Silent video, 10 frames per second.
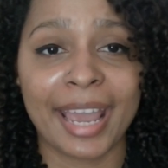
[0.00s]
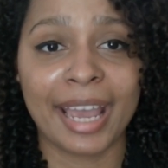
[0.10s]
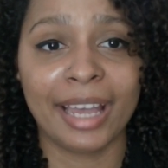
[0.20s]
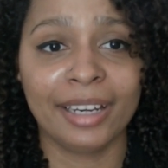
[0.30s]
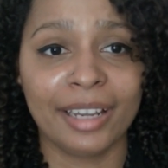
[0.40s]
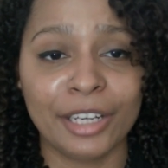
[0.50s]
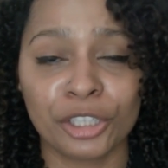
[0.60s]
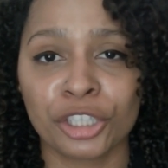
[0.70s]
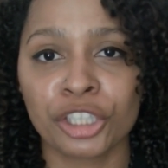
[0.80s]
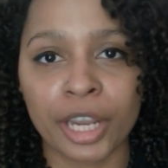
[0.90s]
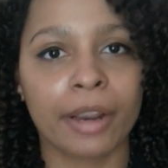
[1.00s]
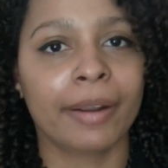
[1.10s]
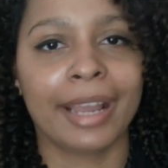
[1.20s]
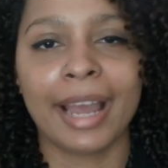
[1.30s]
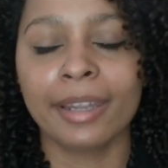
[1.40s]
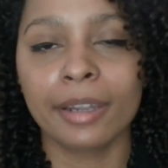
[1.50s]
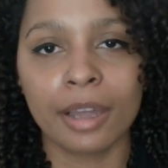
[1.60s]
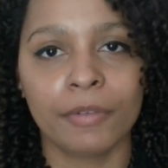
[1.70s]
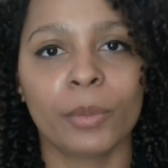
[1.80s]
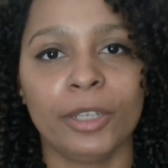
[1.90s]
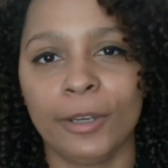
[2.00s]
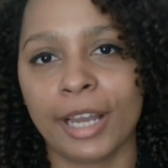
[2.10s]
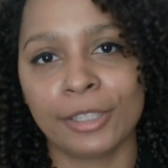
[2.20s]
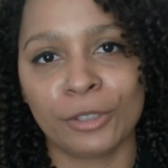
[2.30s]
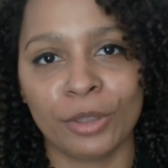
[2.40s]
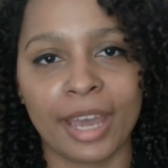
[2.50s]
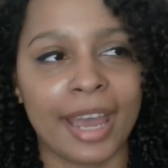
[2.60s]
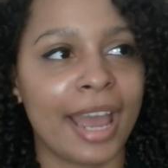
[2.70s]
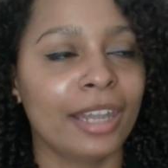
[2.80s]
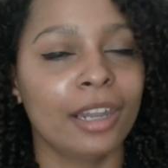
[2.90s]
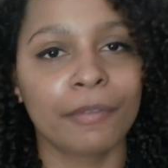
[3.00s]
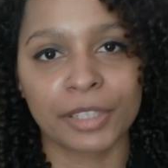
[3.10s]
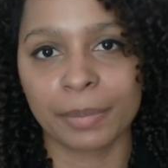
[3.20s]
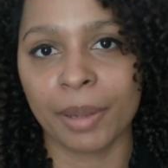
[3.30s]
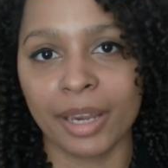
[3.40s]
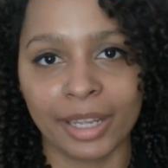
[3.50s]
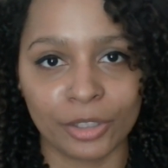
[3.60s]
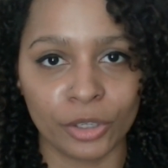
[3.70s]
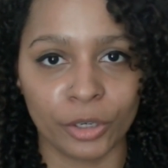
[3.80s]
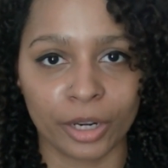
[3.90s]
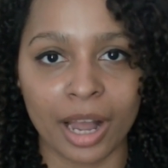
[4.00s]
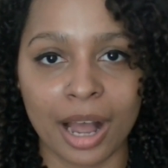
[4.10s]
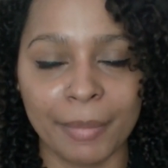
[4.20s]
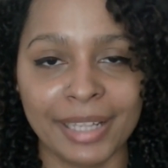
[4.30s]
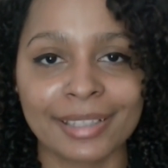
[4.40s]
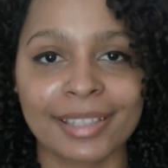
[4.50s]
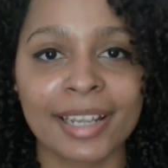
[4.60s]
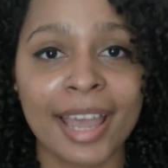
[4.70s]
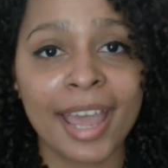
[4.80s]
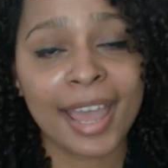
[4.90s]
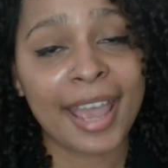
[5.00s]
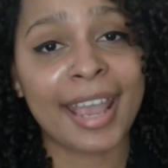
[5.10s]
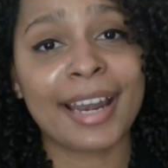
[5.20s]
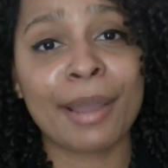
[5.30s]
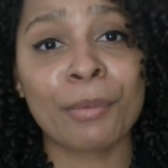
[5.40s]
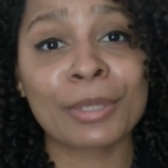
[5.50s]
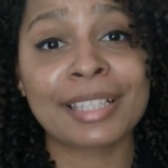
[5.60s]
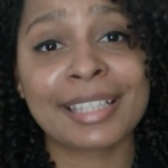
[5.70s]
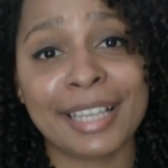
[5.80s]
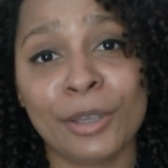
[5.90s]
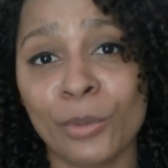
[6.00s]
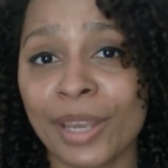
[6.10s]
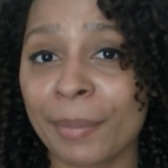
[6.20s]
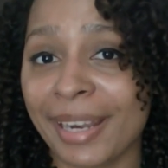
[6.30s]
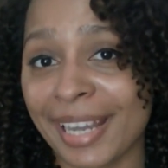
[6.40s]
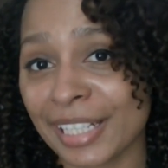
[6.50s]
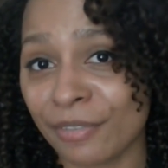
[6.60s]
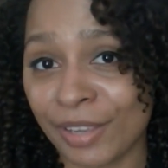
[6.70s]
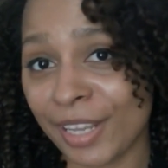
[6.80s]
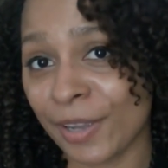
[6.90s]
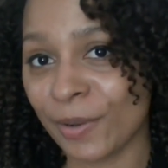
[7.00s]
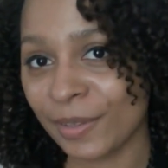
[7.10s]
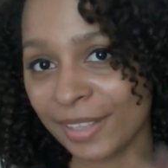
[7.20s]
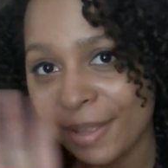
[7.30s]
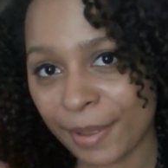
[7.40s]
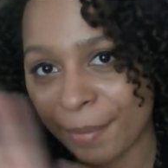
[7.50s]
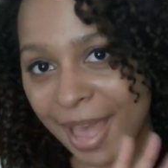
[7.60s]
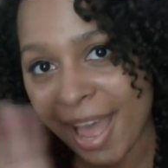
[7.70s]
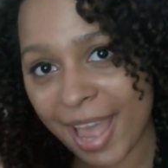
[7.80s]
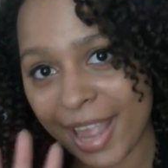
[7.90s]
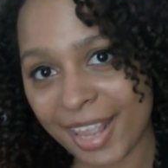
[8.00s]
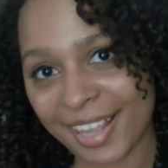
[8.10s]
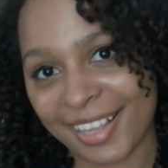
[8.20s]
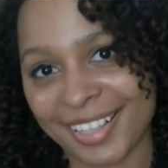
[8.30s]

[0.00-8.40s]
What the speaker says: and just sharing. I love it when you guys do that. I love responding to your comments. And I will see you in my next video. Bye.